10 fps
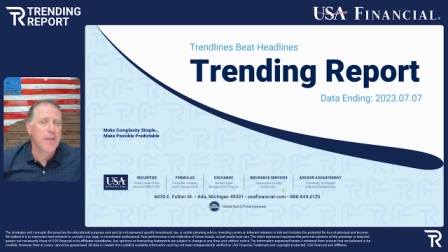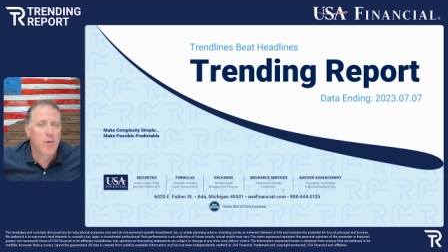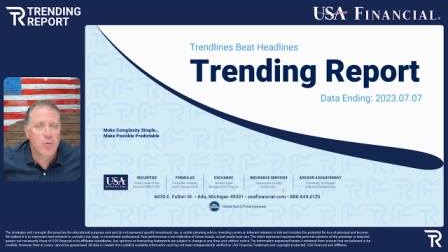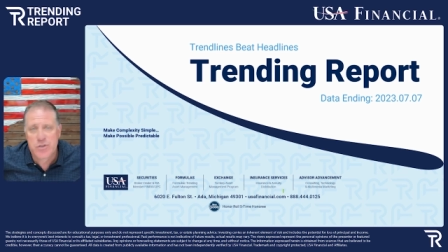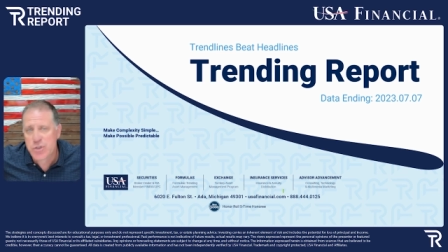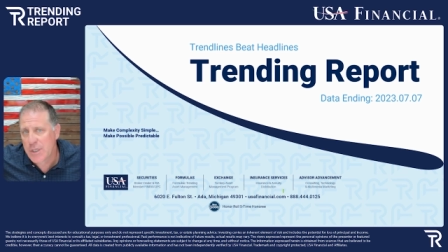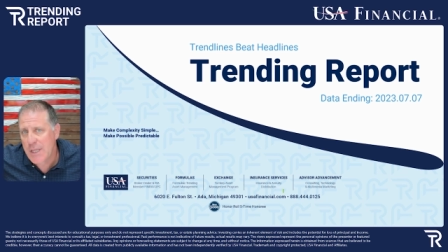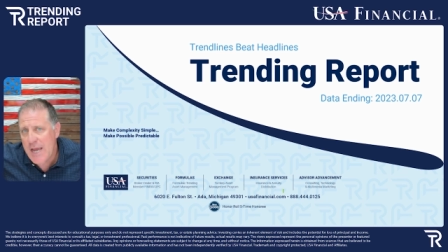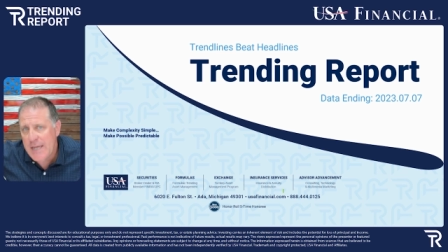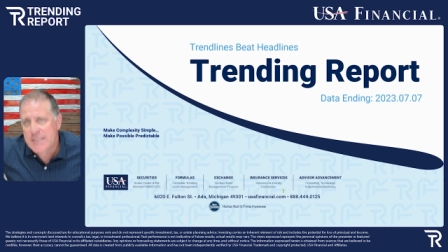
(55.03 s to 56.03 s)
That was
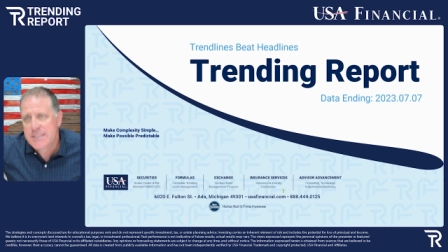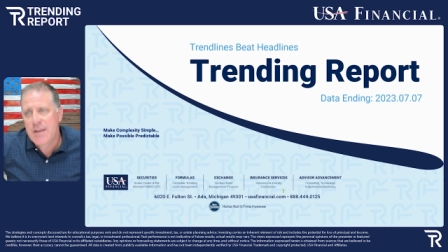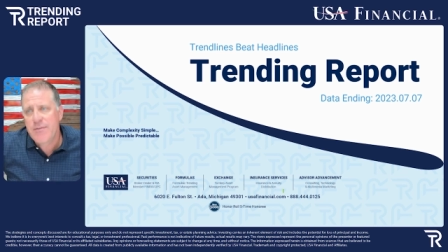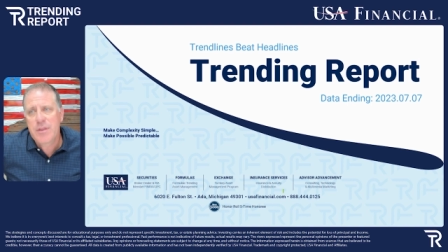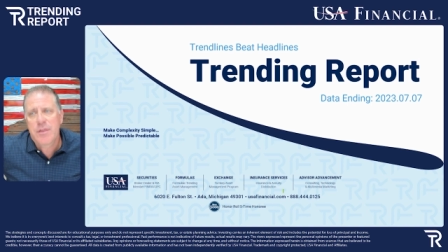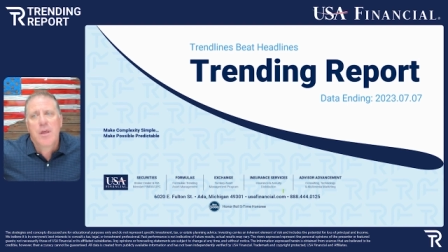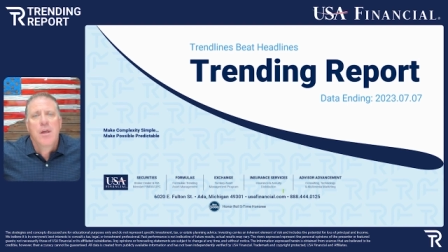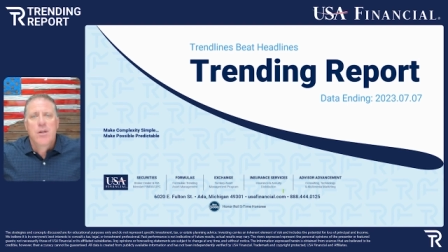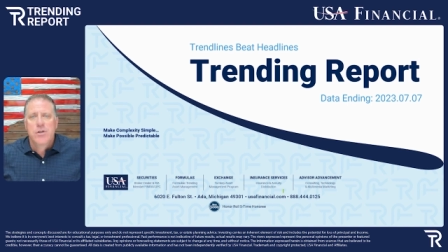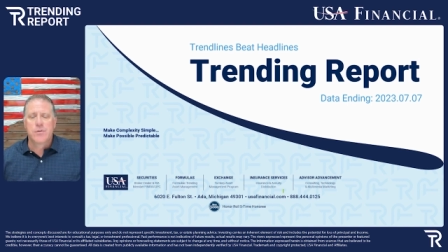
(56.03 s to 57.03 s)
July 7th,
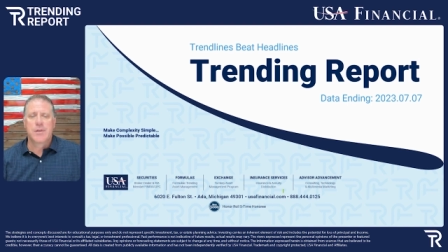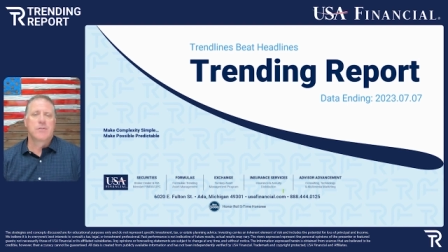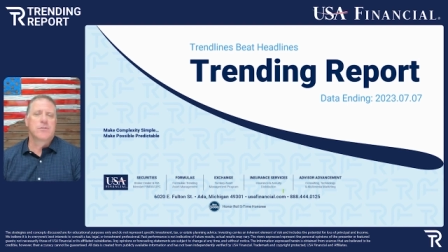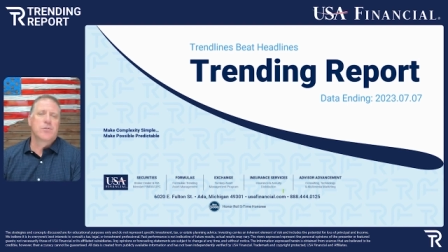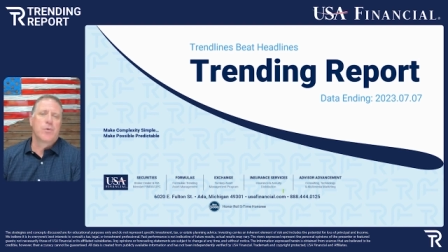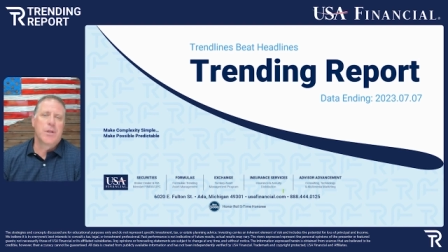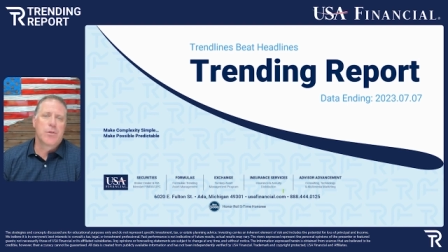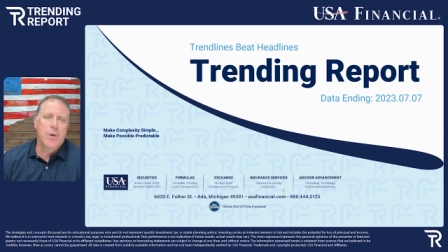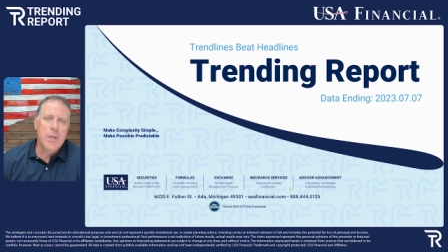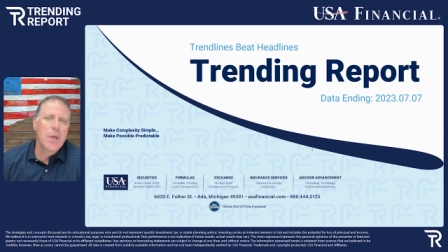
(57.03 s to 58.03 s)

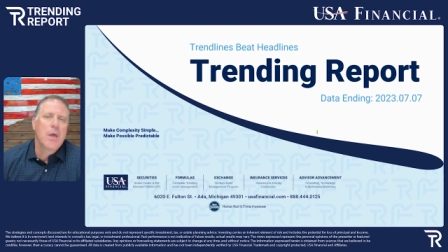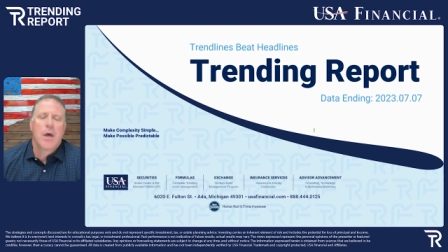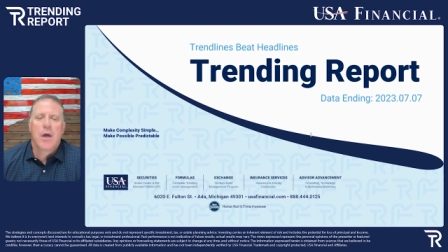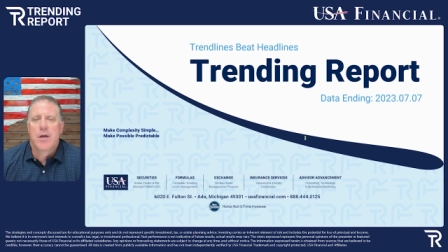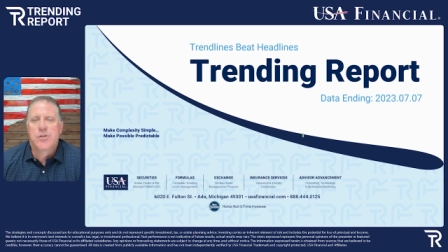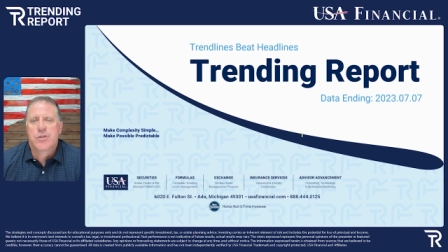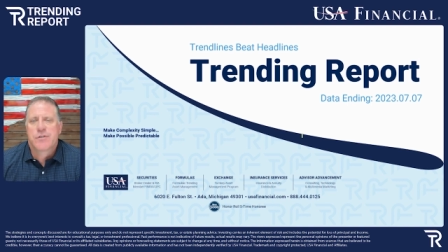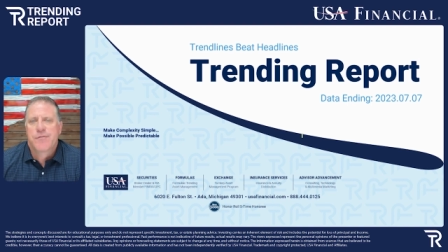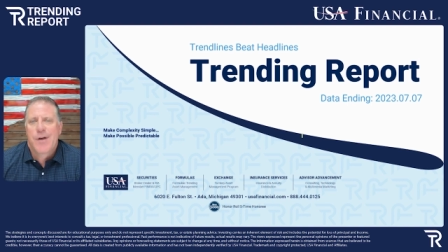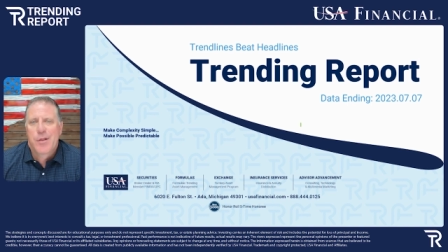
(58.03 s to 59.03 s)
2023,
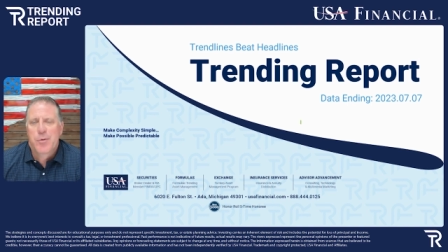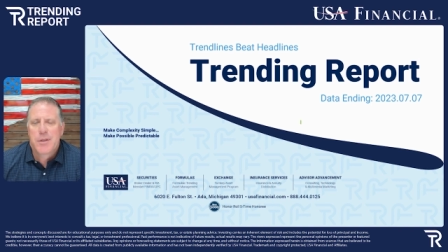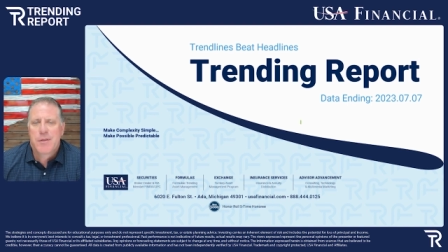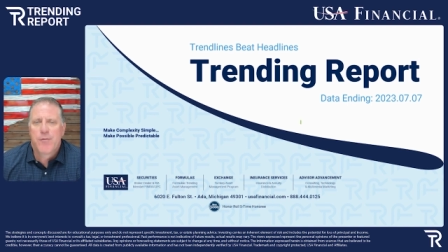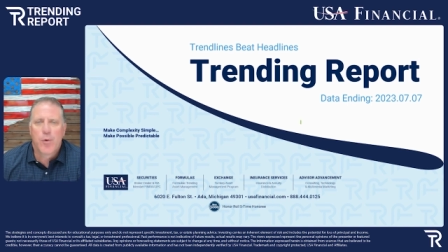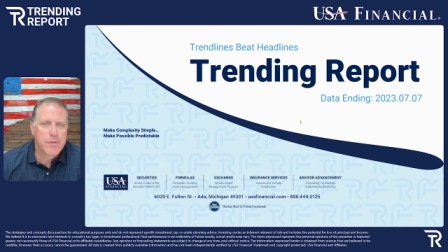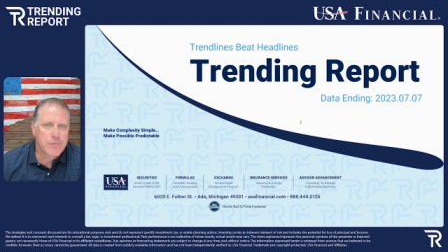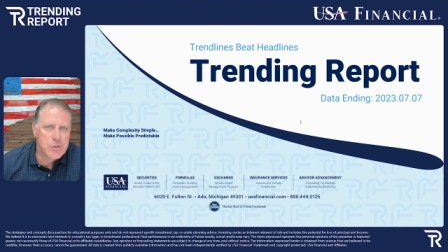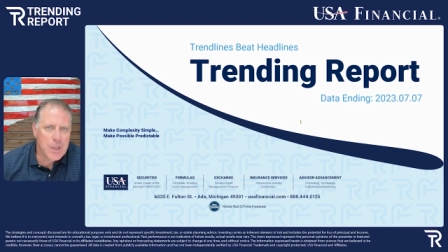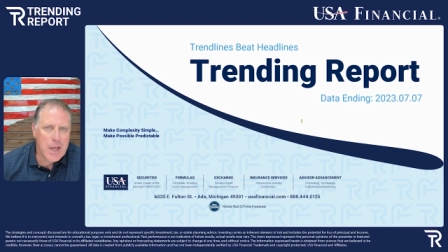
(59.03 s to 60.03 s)
just following the 4th
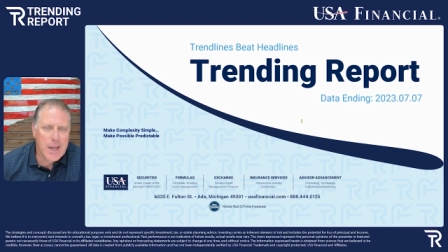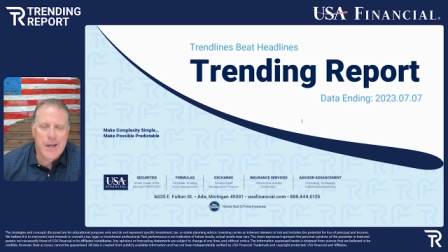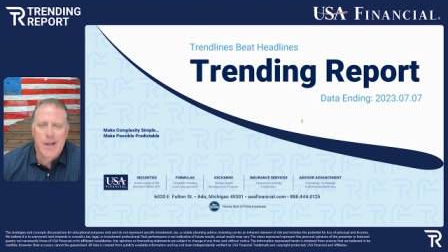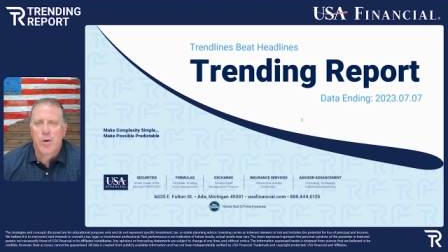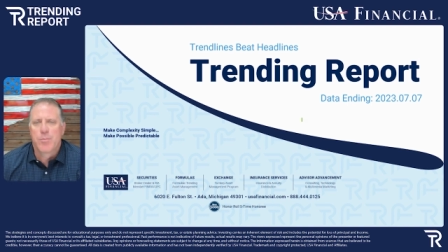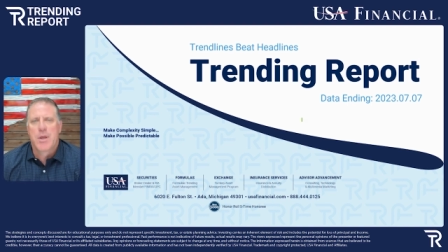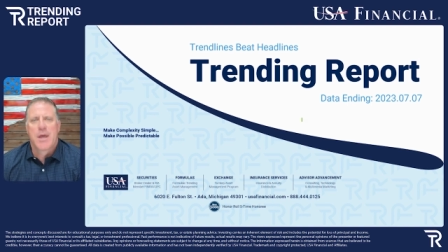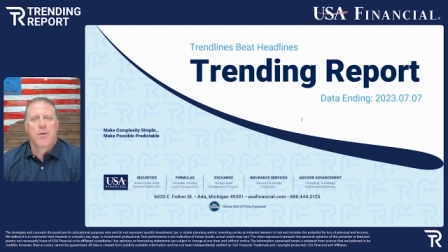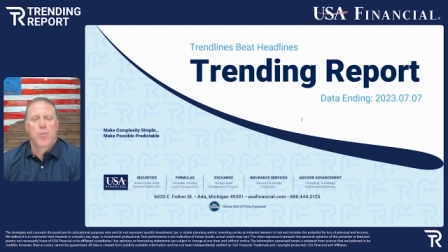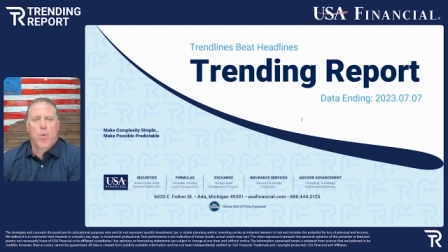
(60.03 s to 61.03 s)
of July. And I hope you
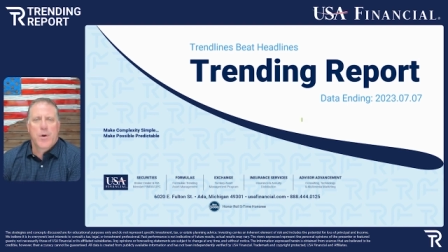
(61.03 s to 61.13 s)
had a